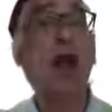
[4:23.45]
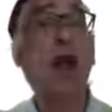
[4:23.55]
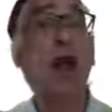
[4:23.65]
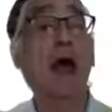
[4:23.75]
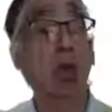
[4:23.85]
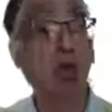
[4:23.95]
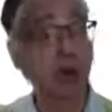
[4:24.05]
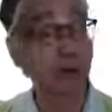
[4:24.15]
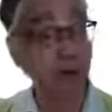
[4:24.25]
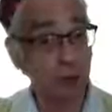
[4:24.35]
And what's
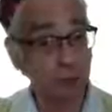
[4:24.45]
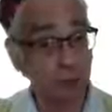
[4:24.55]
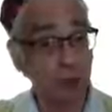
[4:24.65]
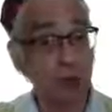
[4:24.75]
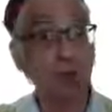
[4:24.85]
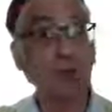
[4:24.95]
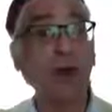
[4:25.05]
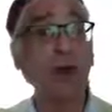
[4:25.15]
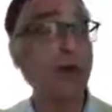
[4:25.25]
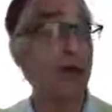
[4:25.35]
your chance of
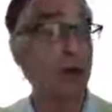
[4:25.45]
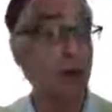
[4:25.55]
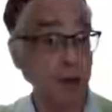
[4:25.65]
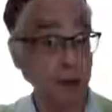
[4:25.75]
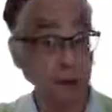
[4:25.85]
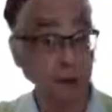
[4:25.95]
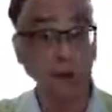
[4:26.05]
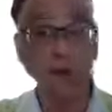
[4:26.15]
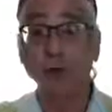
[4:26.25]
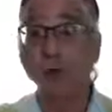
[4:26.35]
having a
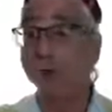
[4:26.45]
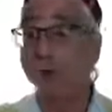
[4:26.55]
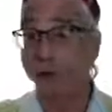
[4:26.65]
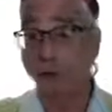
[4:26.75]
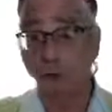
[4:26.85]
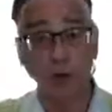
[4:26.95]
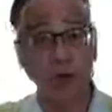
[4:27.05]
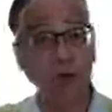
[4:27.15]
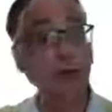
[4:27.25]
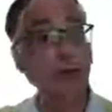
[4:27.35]
cardiovascular event or a
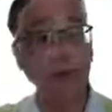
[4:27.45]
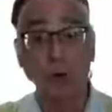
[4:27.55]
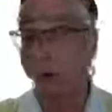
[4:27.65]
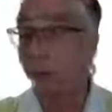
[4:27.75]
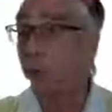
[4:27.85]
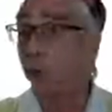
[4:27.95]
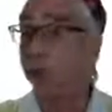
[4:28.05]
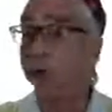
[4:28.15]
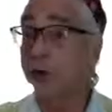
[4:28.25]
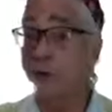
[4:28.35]
cancer?
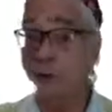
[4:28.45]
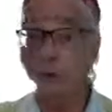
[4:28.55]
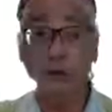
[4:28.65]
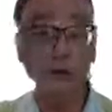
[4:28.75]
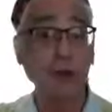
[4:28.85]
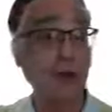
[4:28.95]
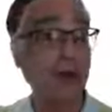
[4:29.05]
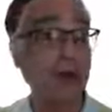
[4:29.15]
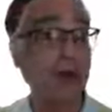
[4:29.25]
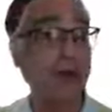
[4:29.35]
All-cause morbidity
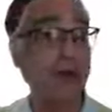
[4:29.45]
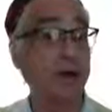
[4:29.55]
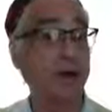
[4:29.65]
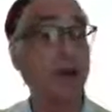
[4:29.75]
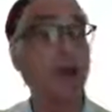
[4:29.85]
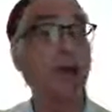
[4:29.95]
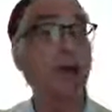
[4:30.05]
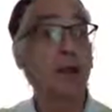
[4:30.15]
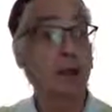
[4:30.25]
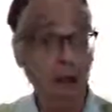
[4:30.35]
mortality
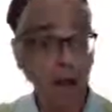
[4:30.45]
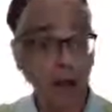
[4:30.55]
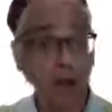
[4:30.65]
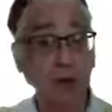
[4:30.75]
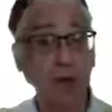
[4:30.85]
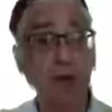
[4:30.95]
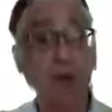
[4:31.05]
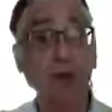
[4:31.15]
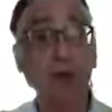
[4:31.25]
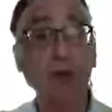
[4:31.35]
is the technical
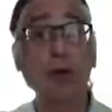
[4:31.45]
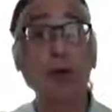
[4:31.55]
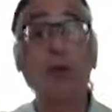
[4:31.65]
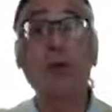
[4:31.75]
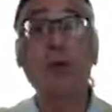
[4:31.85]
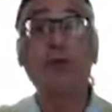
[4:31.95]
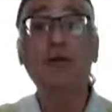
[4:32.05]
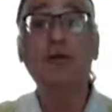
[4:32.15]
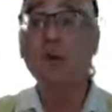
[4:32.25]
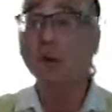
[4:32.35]
term. So
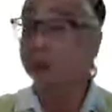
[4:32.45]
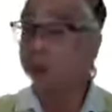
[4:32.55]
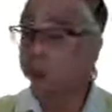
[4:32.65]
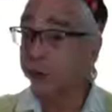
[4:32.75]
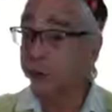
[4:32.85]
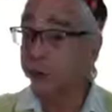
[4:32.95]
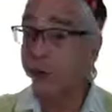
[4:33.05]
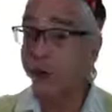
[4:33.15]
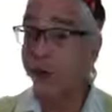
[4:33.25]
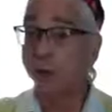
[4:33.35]
these predictive
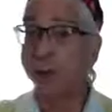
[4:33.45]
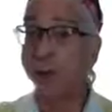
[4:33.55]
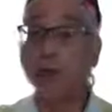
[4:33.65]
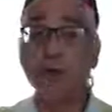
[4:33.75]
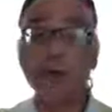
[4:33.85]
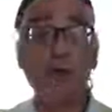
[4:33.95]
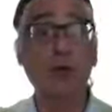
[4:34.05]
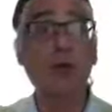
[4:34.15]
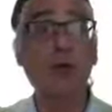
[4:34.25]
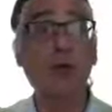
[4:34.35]
biomarkers, and we
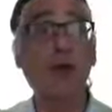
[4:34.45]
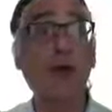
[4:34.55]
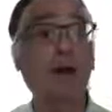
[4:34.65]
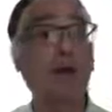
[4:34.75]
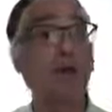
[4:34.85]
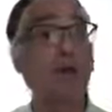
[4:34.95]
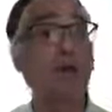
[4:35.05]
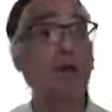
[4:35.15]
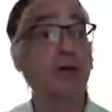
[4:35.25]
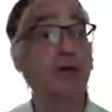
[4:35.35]
looked at
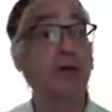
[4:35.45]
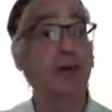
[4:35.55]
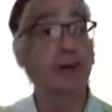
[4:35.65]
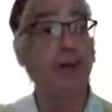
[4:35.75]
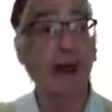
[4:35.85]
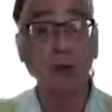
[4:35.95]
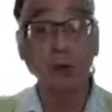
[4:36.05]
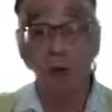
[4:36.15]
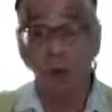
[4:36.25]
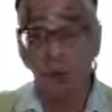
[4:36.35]

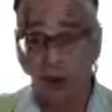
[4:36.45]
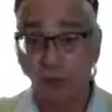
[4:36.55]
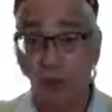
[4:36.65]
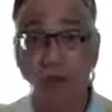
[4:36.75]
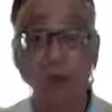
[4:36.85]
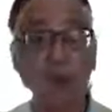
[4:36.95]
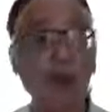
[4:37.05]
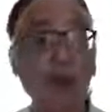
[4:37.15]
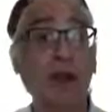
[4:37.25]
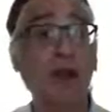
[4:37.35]
150,000 tests and came
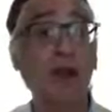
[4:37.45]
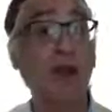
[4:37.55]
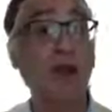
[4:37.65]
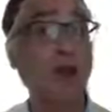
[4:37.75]
down to 8.